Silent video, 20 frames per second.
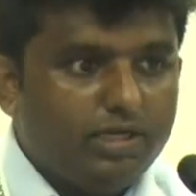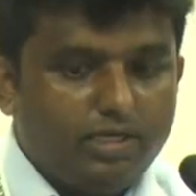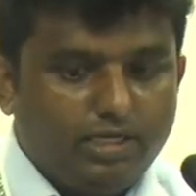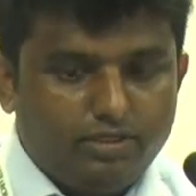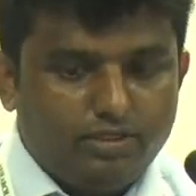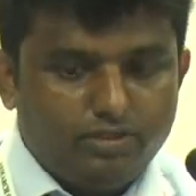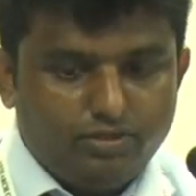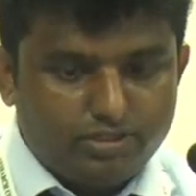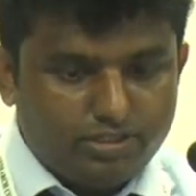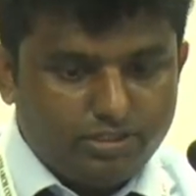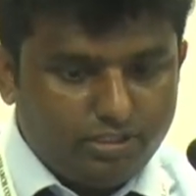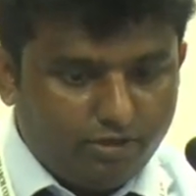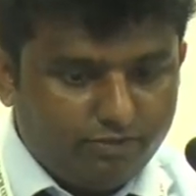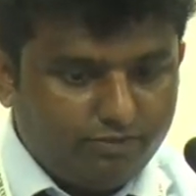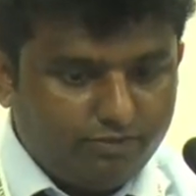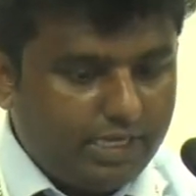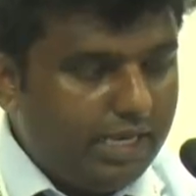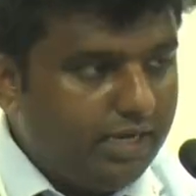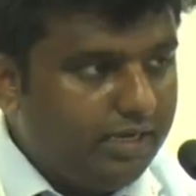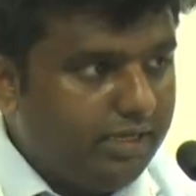in University of
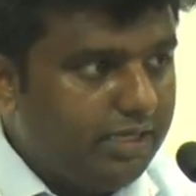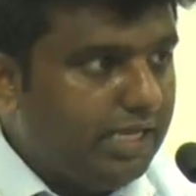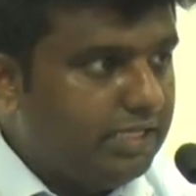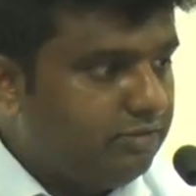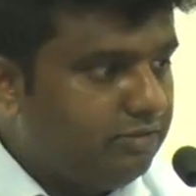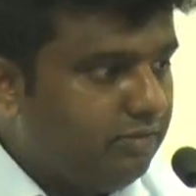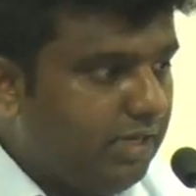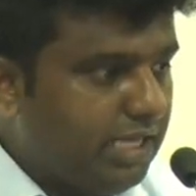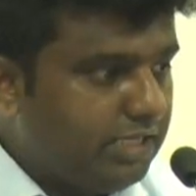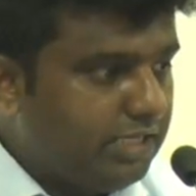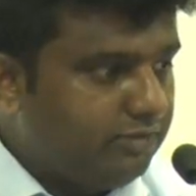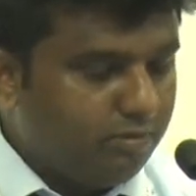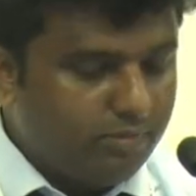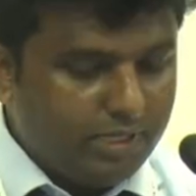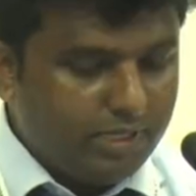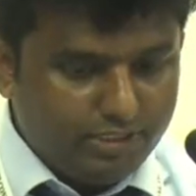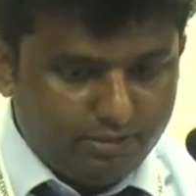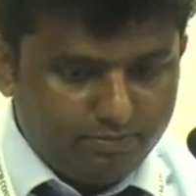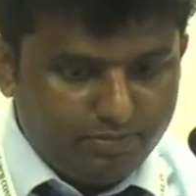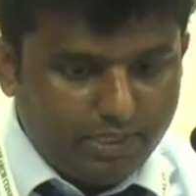Kalnia, as well as for
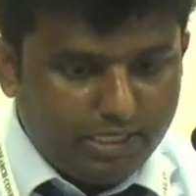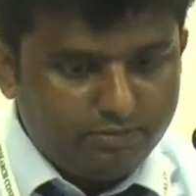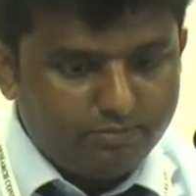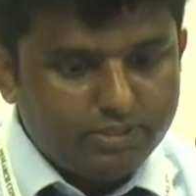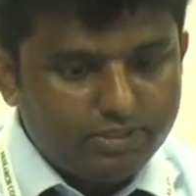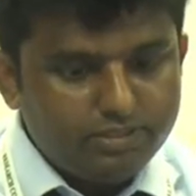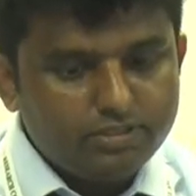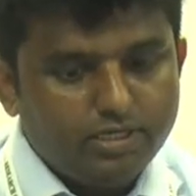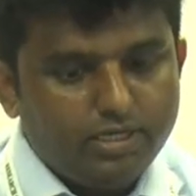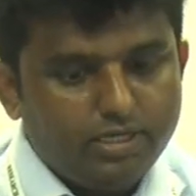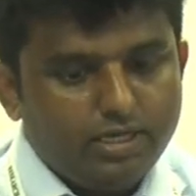my department.